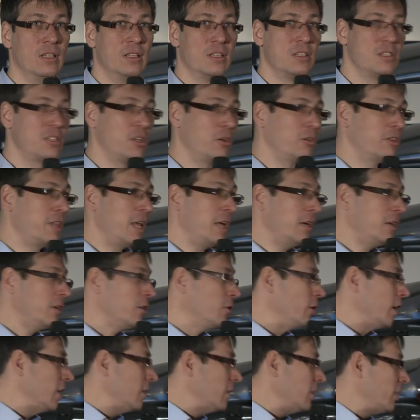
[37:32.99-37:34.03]
So thank
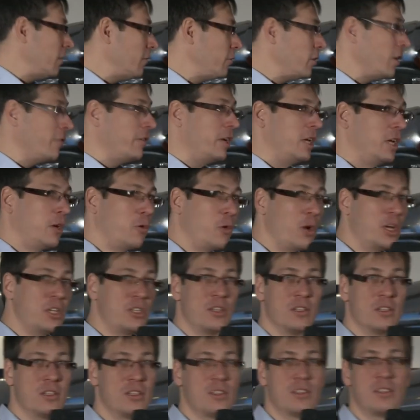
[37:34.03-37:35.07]
you, and if you have any
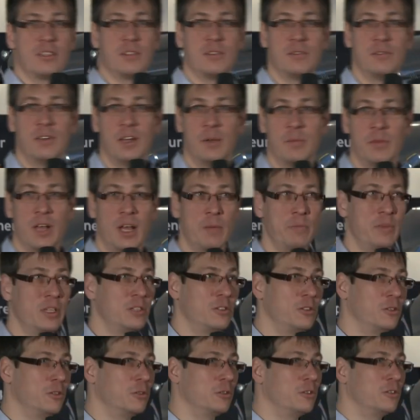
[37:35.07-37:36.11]
questions, I'm happy
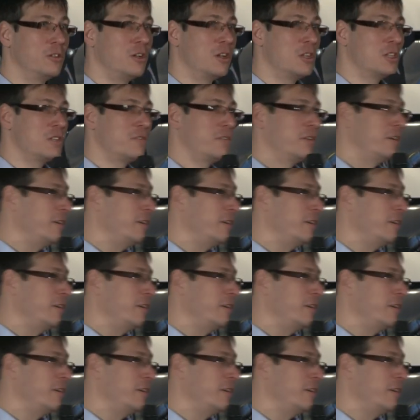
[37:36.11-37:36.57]
to answer